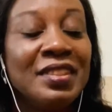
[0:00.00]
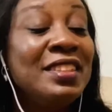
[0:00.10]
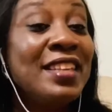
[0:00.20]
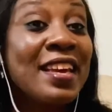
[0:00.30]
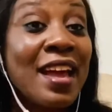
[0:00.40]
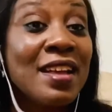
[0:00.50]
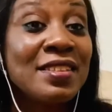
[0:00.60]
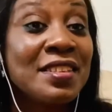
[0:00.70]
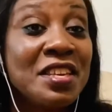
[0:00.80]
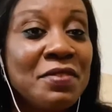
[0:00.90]
They
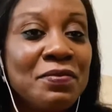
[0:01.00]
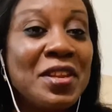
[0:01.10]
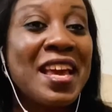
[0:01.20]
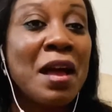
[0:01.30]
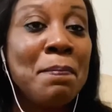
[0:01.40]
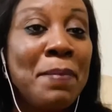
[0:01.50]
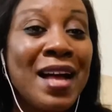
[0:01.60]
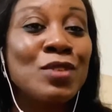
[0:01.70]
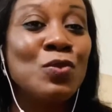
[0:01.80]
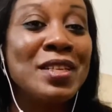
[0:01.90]
can't give. They can't
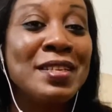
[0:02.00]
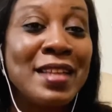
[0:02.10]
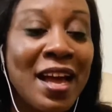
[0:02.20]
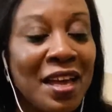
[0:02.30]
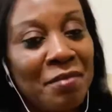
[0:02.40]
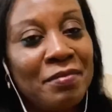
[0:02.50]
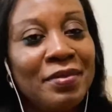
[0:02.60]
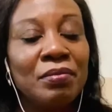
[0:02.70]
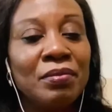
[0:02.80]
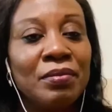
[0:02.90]
part with a dime.
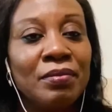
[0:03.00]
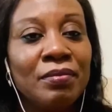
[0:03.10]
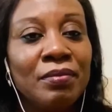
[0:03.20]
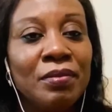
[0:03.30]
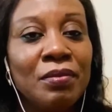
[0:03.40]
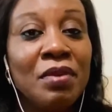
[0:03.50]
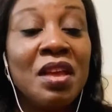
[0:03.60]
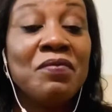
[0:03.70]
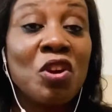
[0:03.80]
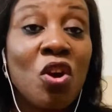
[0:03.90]

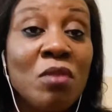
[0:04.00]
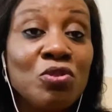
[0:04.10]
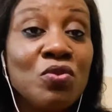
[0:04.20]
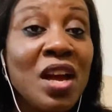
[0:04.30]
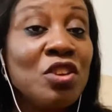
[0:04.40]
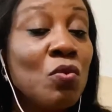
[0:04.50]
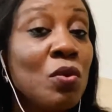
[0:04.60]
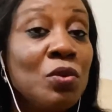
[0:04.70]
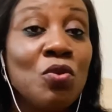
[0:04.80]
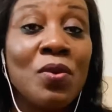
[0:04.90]
If they come to you
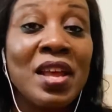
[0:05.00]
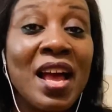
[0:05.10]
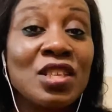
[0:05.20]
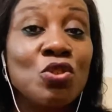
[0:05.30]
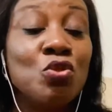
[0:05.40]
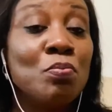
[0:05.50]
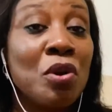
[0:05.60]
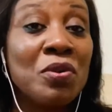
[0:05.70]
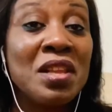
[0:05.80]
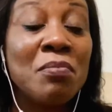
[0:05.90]
and they ask you to
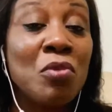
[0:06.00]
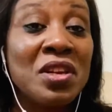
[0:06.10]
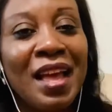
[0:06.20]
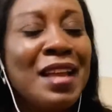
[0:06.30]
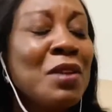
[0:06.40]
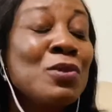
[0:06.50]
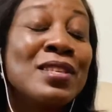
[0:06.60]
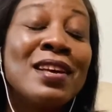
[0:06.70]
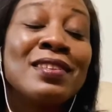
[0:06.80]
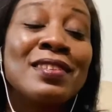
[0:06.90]
borrow them money, and they will
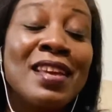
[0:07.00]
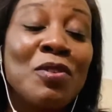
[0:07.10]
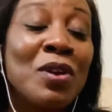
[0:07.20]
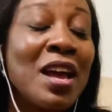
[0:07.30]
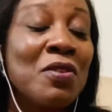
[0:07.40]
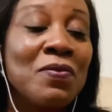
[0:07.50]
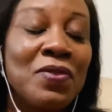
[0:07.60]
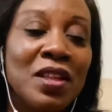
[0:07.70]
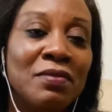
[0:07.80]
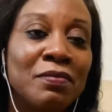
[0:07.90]
start saying all kind of
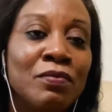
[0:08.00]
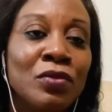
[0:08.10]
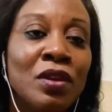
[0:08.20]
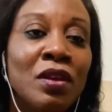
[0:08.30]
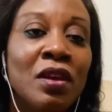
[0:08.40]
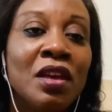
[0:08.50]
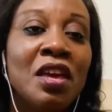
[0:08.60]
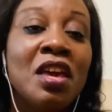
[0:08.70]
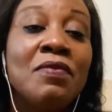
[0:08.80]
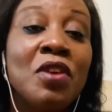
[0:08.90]
thing.
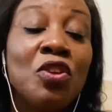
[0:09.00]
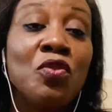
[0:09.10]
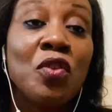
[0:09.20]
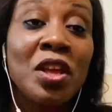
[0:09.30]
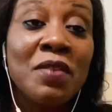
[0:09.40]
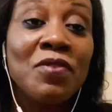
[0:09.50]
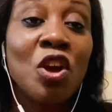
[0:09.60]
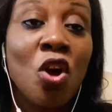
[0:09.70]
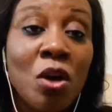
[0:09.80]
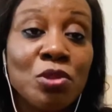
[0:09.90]
If they
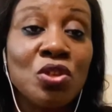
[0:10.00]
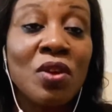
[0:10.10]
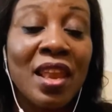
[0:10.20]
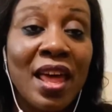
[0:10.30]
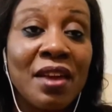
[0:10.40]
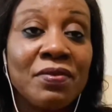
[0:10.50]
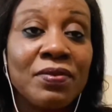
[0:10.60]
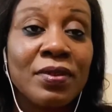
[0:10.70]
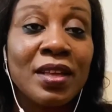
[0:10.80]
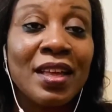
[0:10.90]
come to your life
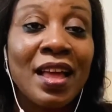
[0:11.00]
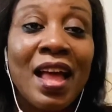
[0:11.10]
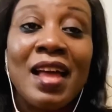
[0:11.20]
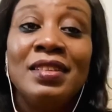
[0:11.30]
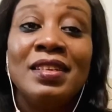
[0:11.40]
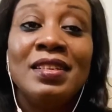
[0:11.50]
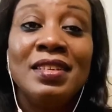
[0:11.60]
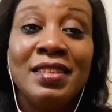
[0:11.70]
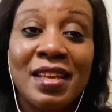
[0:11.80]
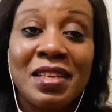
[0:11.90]
and they
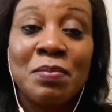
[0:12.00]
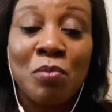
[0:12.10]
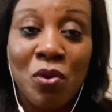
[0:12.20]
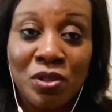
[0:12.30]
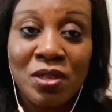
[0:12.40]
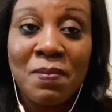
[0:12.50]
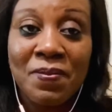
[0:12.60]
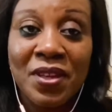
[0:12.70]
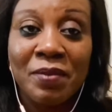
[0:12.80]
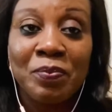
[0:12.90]
needed
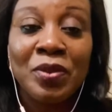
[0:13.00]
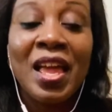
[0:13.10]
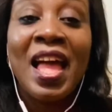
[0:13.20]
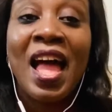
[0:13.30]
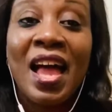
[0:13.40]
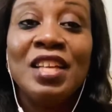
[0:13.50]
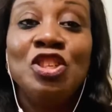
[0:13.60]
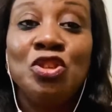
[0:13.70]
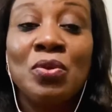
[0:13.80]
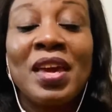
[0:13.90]
something, and
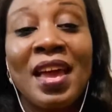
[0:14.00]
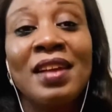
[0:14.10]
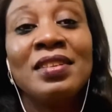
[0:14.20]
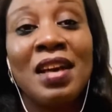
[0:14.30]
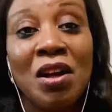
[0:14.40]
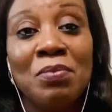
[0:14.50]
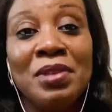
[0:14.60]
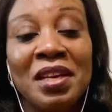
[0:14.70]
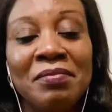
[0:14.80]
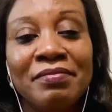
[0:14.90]
you can't help them,